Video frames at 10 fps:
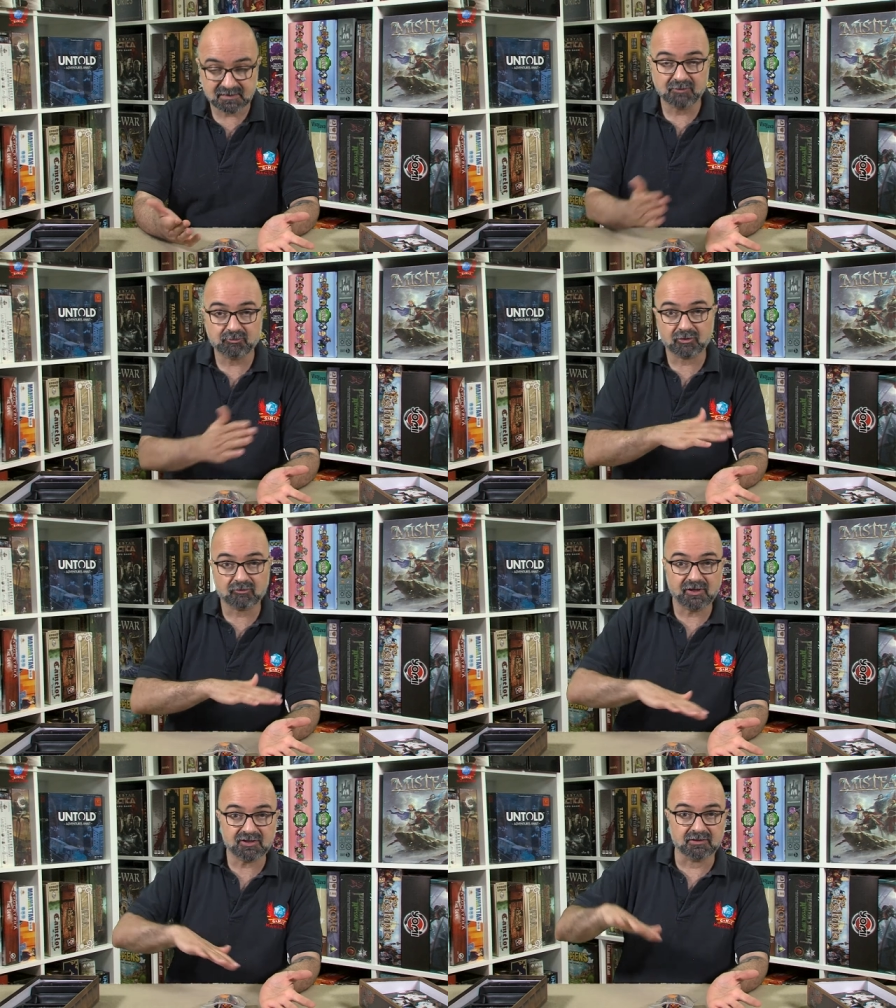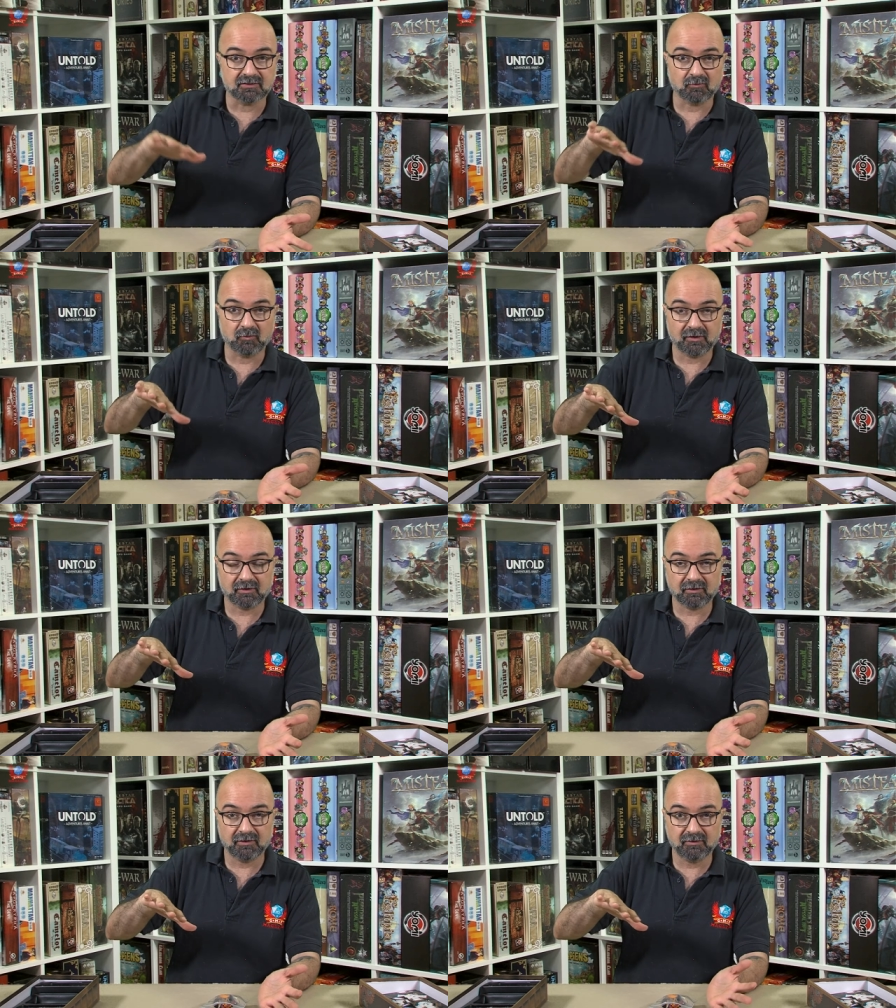a progression
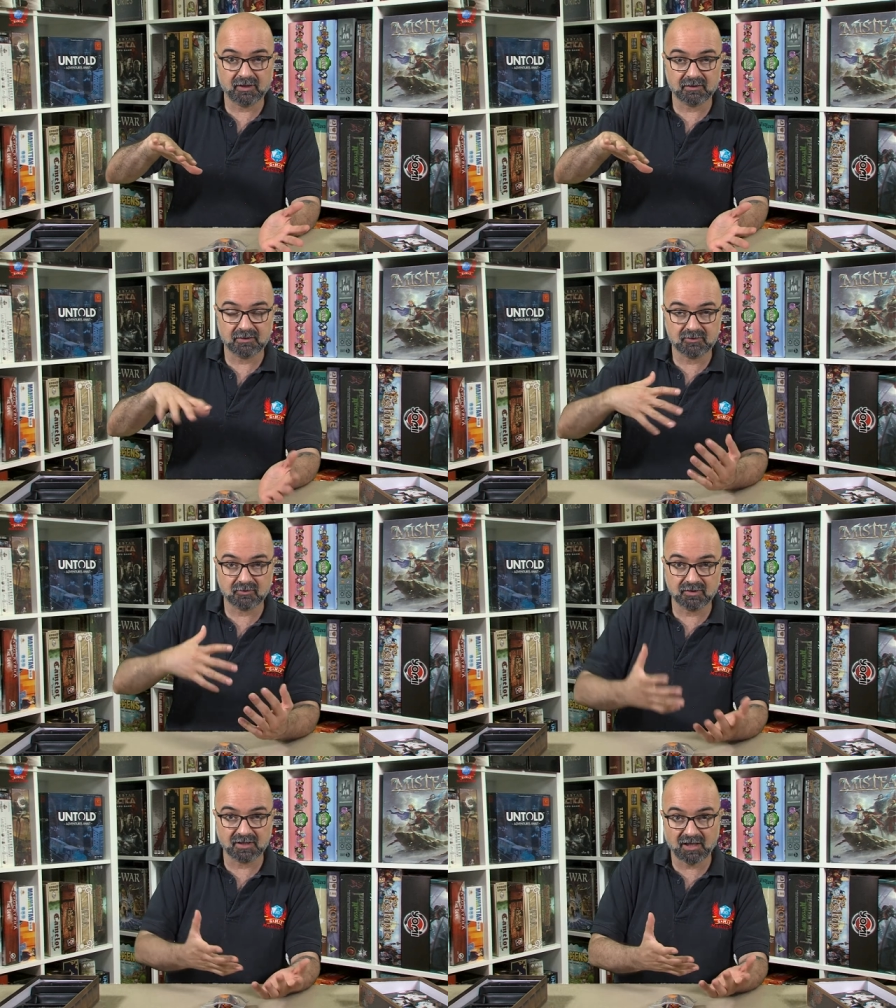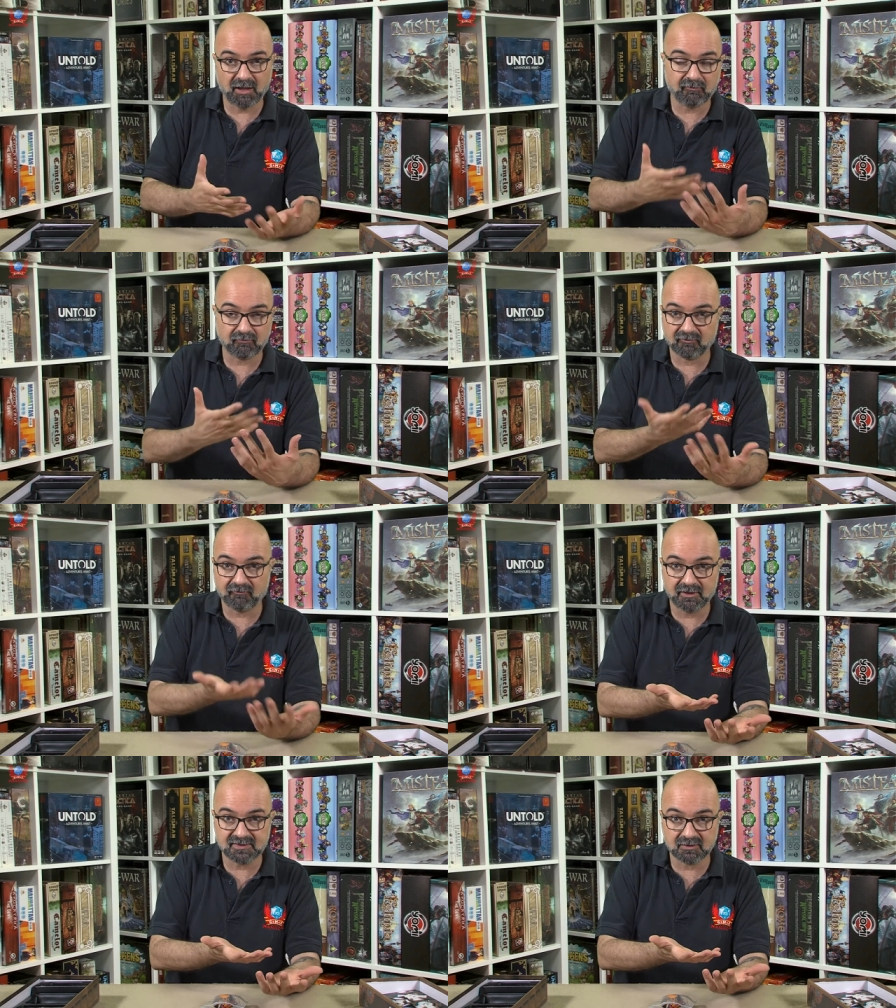where you can enjoy the game from a
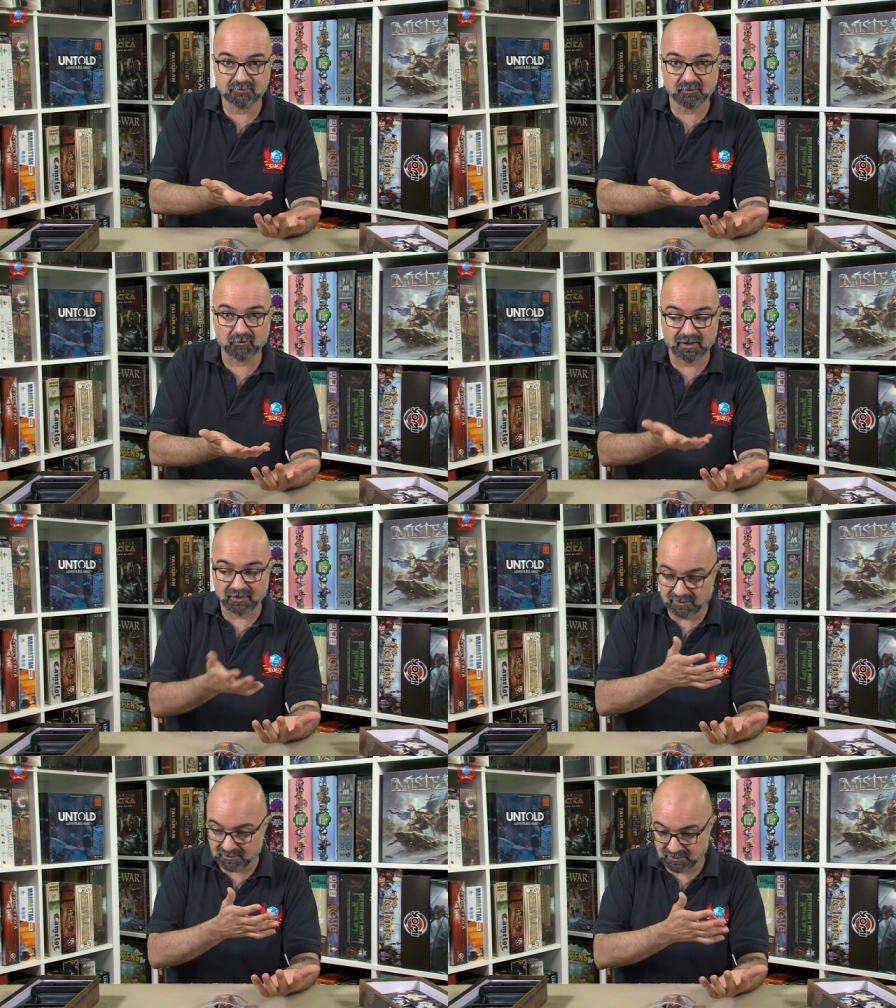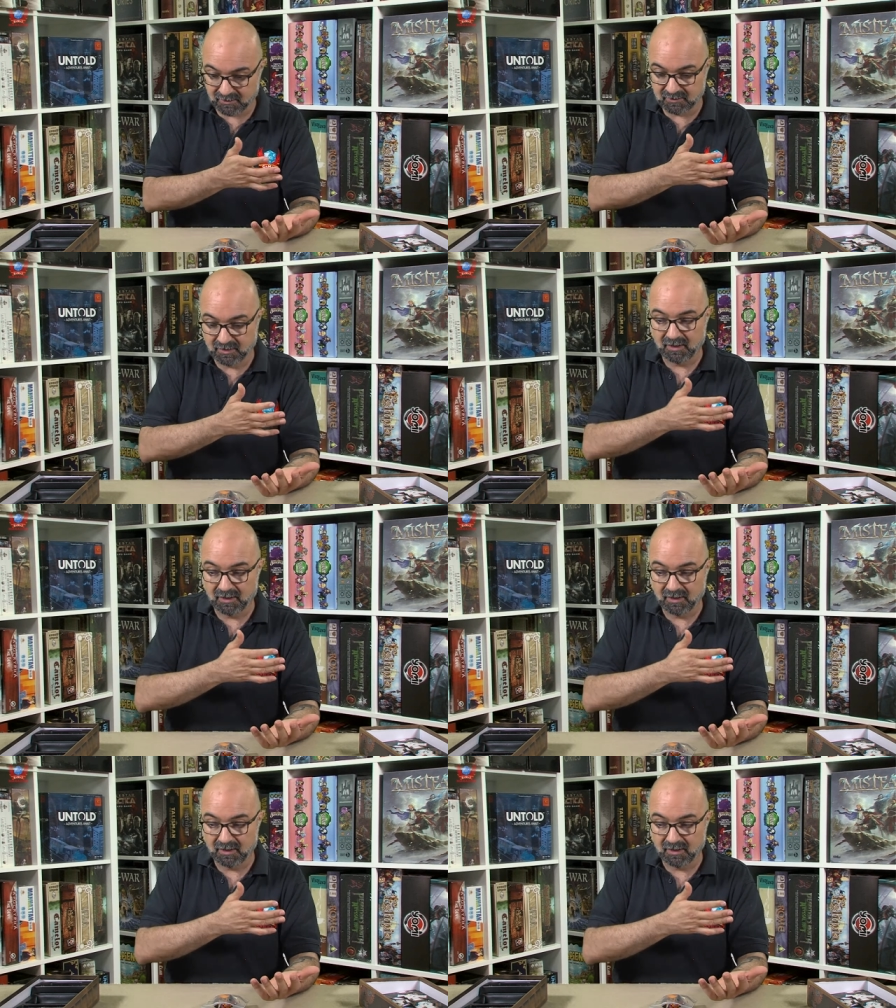very simple way and then